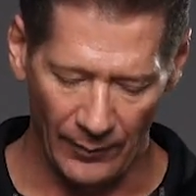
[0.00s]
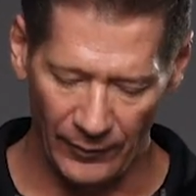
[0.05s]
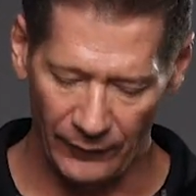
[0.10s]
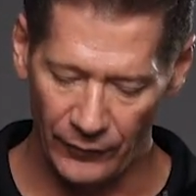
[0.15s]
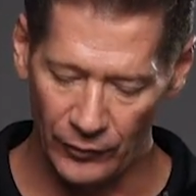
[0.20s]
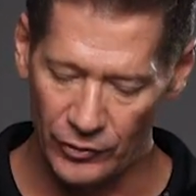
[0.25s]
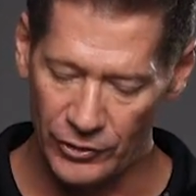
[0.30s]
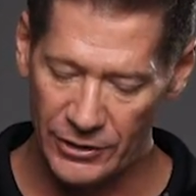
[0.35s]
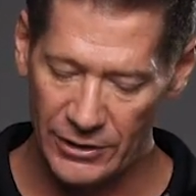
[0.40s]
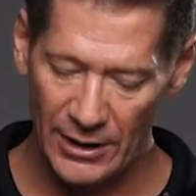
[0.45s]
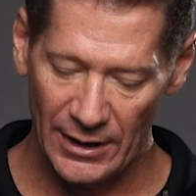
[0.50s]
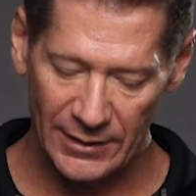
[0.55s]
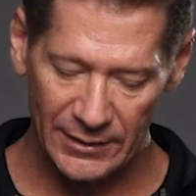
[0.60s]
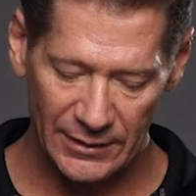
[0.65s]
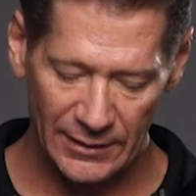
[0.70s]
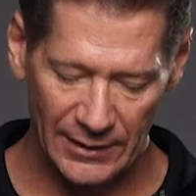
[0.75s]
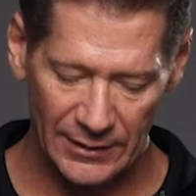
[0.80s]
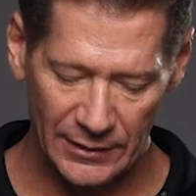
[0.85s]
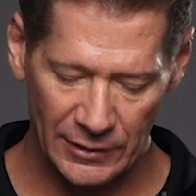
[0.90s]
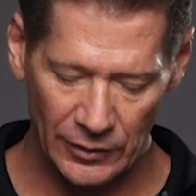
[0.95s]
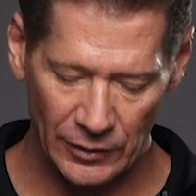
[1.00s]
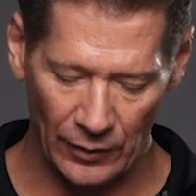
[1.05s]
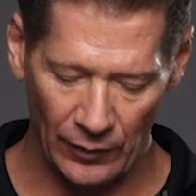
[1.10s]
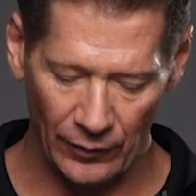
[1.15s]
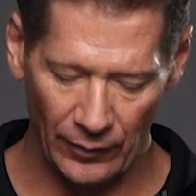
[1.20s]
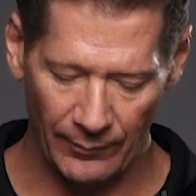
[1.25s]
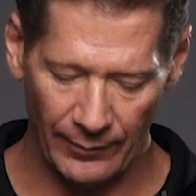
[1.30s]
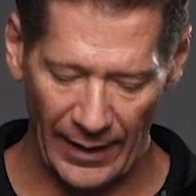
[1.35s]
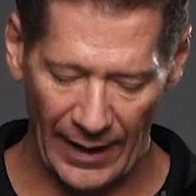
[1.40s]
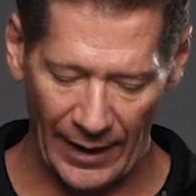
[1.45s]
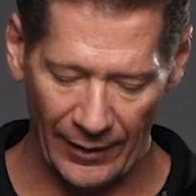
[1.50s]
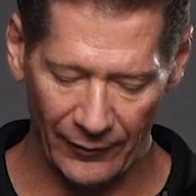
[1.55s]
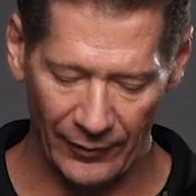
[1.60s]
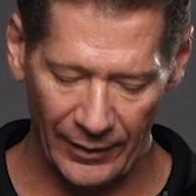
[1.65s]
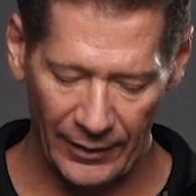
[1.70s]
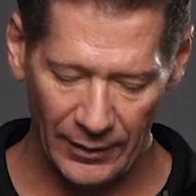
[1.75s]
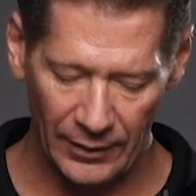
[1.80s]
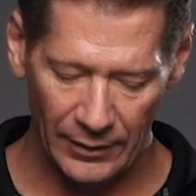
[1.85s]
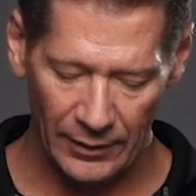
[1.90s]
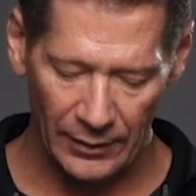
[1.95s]
If you just install the
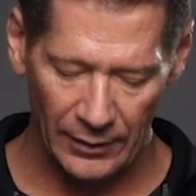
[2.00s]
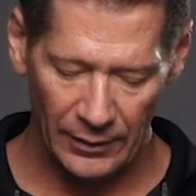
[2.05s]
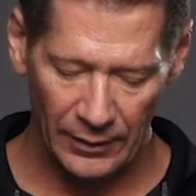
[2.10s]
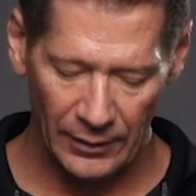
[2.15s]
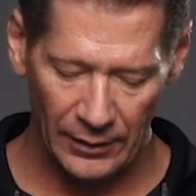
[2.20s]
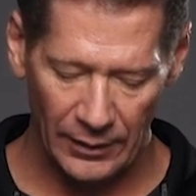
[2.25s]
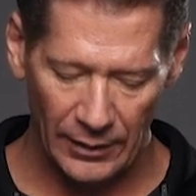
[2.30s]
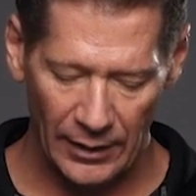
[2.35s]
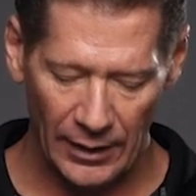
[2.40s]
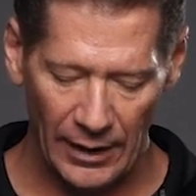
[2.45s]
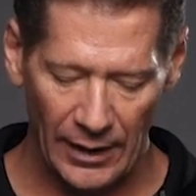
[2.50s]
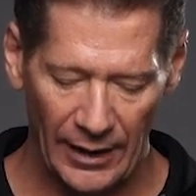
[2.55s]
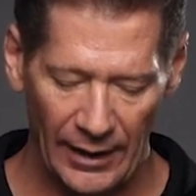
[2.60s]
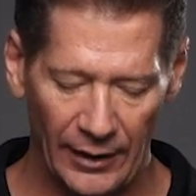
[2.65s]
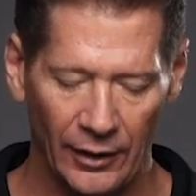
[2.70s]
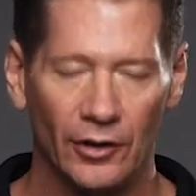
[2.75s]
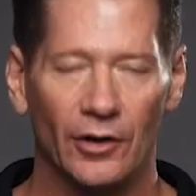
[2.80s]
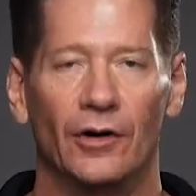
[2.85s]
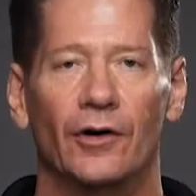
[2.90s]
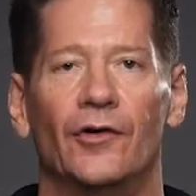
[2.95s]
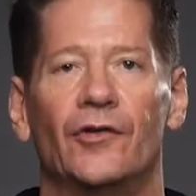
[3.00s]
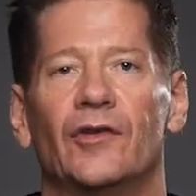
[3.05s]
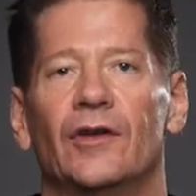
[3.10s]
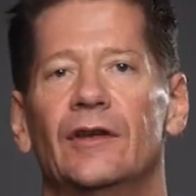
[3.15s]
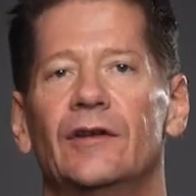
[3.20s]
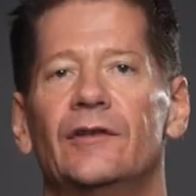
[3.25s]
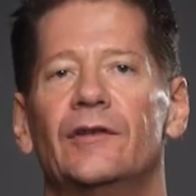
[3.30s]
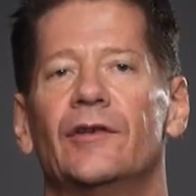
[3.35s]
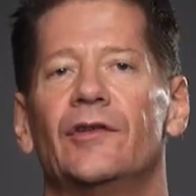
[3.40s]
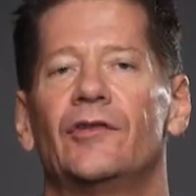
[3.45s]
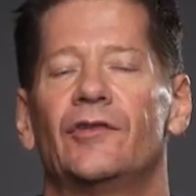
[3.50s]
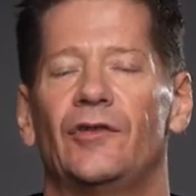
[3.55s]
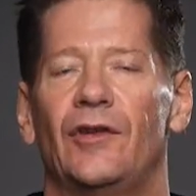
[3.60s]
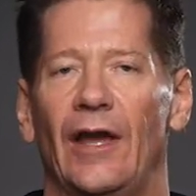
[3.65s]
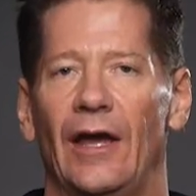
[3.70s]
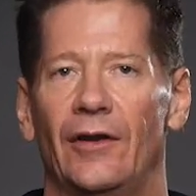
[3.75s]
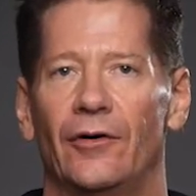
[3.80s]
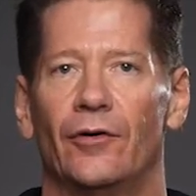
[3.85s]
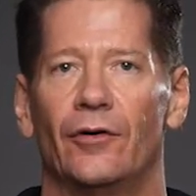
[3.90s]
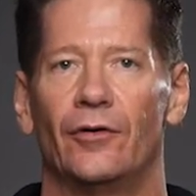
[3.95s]
battery, it goes into
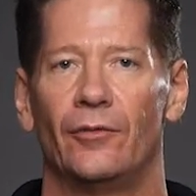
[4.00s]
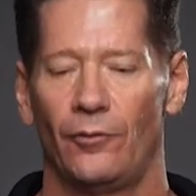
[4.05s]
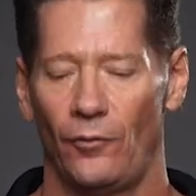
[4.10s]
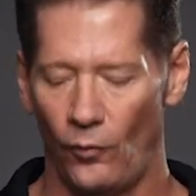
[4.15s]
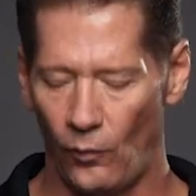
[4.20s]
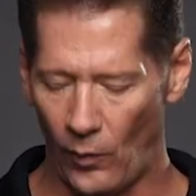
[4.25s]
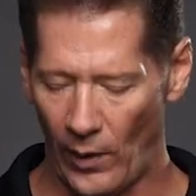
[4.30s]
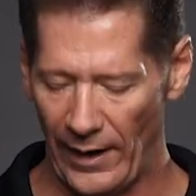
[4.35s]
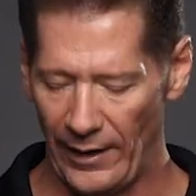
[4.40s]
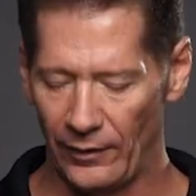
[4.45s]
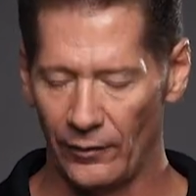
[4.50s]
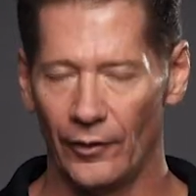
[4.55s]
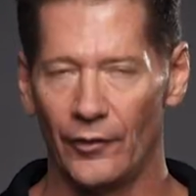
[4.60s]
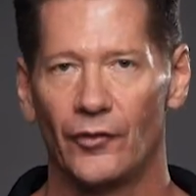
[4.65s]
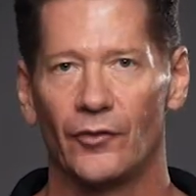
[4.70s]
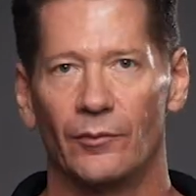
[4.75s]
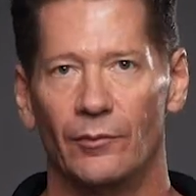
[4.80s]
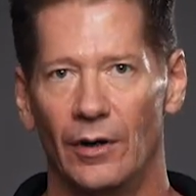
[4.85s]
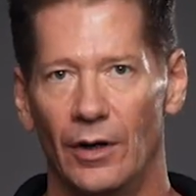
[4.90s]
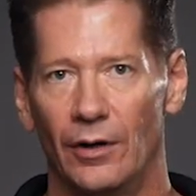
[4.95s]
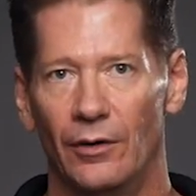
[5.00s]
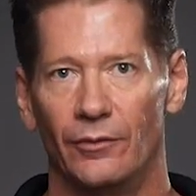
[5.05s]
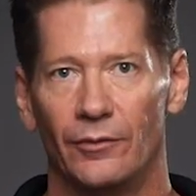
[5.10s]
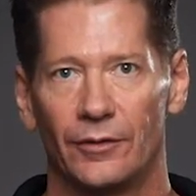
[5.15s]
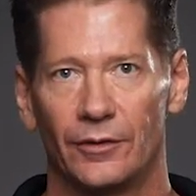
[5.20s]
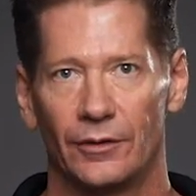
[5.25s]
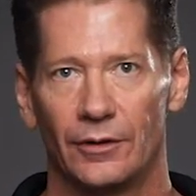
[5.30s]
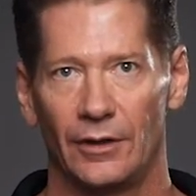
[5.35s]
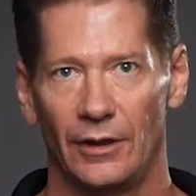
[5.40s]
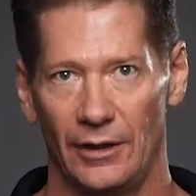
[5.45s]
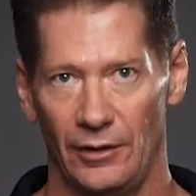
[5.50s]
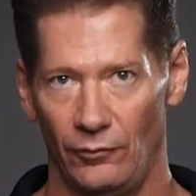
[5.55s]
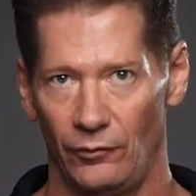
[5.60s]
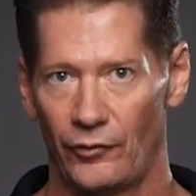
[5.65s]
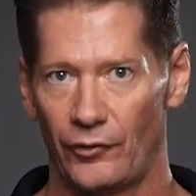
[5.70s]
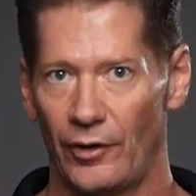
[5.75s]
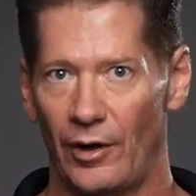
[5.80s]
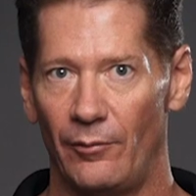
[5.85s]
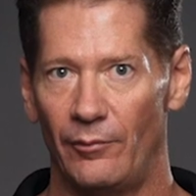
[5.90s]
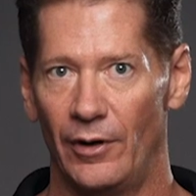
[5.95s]
standard wireless mode, and it will
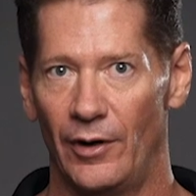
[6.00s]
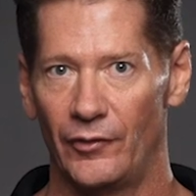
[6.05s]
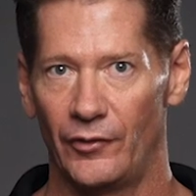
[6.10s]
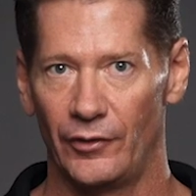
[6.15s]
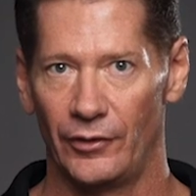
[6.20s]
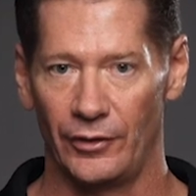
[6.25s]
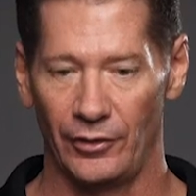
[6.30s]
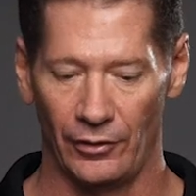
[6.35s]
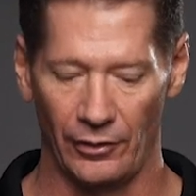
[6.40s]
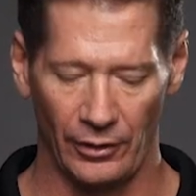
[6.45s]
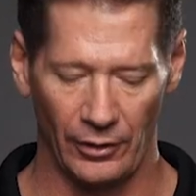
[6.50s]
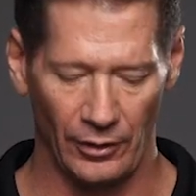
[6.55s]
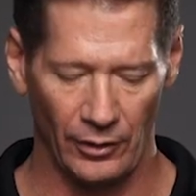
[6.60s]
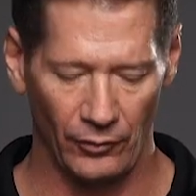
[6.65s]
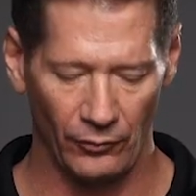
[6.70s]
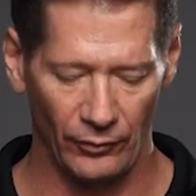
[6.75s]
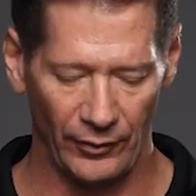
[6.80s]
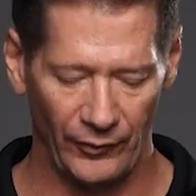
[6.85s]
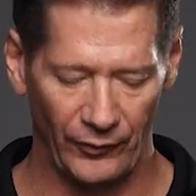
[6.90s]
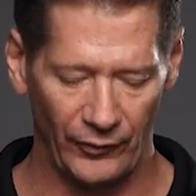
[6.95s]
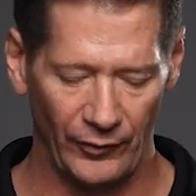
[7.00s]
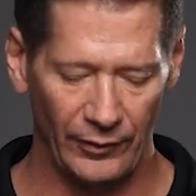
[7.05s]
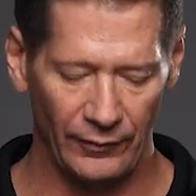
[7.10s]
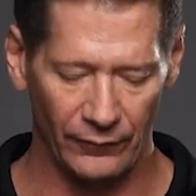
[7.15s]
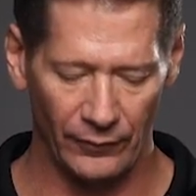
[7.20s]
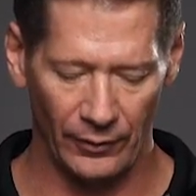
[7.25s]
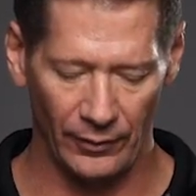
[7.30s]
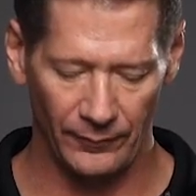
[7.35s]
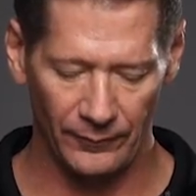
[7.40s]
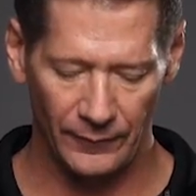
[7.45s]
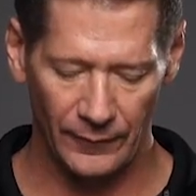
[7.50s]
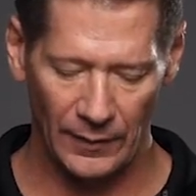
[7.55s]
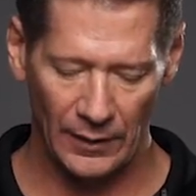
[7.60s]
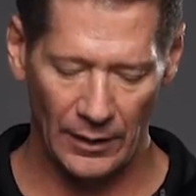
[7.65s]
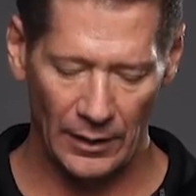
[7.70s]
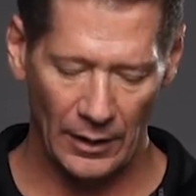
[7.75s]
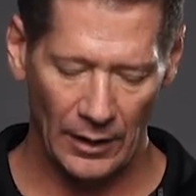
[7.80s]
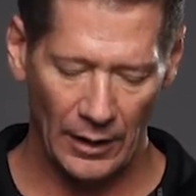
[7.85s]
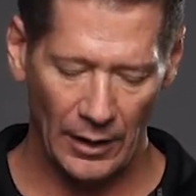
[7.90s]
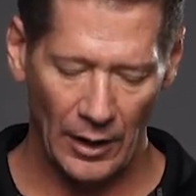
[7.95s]
start buzzing your receiver.
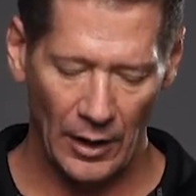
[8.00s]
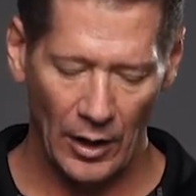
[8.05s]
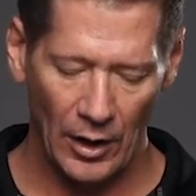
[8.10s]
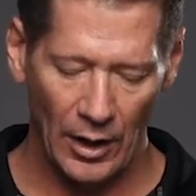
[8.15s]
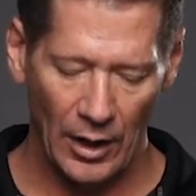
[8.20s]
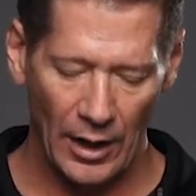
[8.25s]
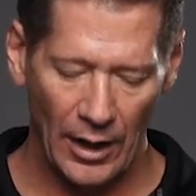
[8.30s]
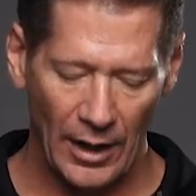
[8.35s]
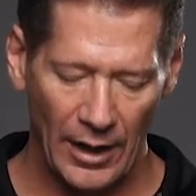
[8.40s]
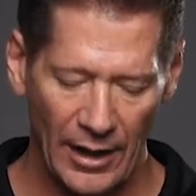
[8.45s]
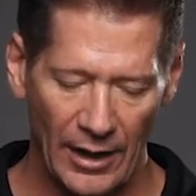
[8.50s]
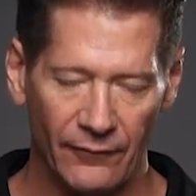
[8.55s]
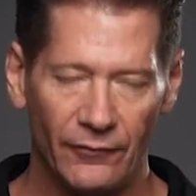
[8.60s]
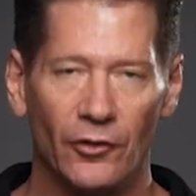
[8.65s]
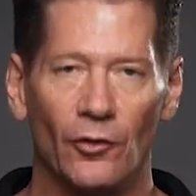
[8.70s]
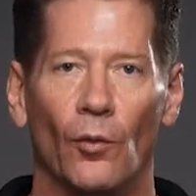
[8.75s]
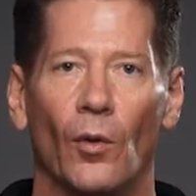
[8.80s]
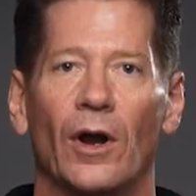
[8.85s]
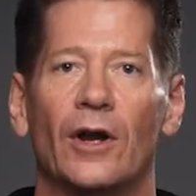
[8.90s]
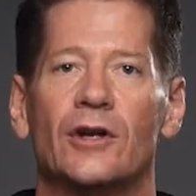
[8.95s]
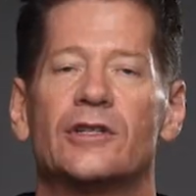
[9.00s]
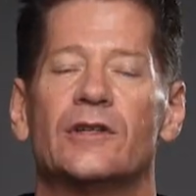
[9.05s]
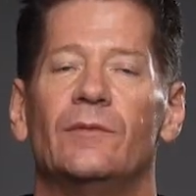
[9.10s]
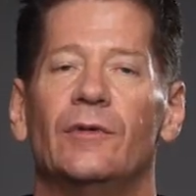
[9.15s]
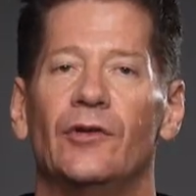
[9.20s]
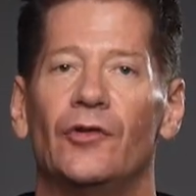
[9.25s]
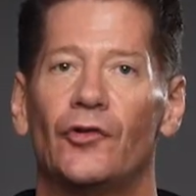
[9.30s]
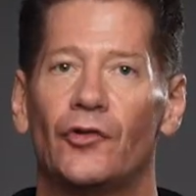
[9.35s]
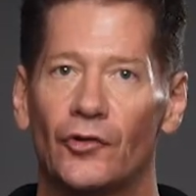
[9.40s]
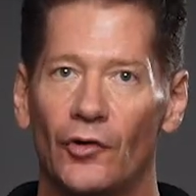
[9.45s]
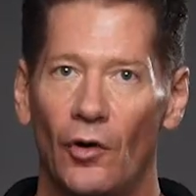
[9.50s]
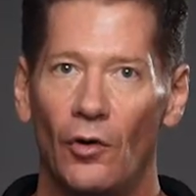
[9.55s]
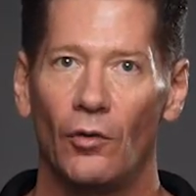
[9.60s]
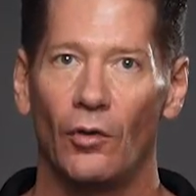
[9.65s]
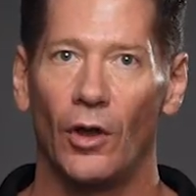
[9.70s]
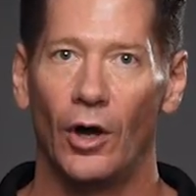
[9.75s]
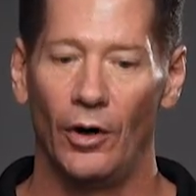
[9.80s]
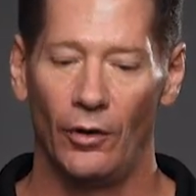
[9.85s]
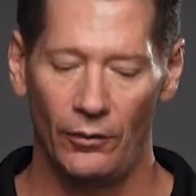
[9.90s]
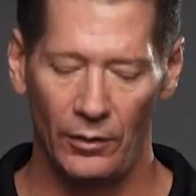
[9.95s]
If you want it to be
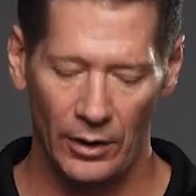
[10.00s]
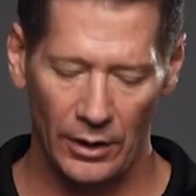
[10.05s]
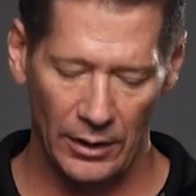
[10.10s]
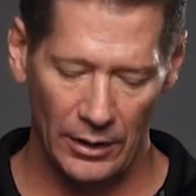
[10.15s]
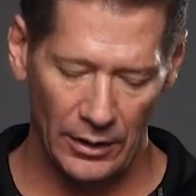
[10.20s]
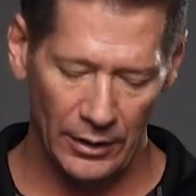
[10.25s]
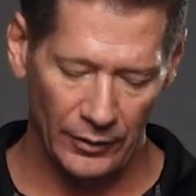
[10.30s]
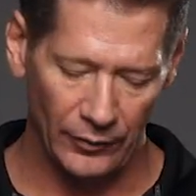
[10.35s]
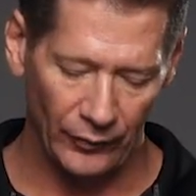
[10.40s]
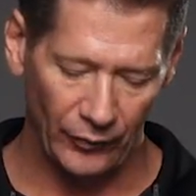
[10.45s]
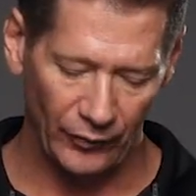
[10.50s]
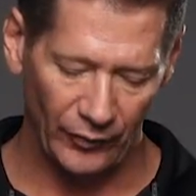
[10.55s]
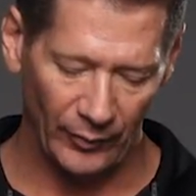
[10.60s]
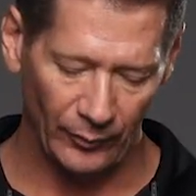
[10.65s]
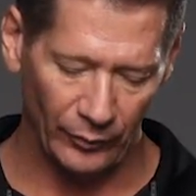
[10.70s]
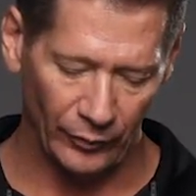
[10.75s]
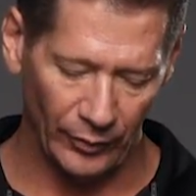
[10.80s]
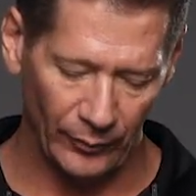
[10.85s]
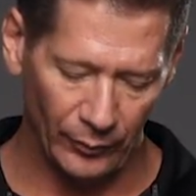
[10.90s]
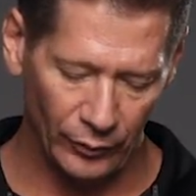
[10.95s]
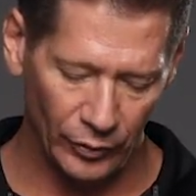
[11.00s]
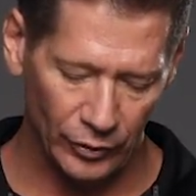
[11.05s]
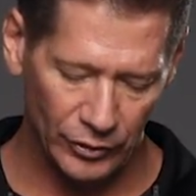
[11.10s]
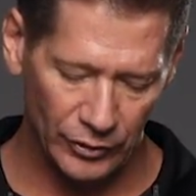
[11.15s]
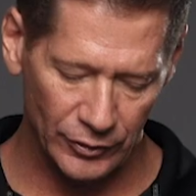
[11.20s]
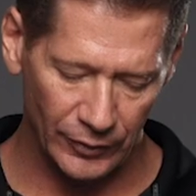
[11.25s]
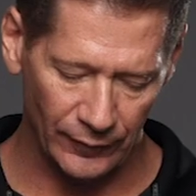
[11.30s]
solo, you simply push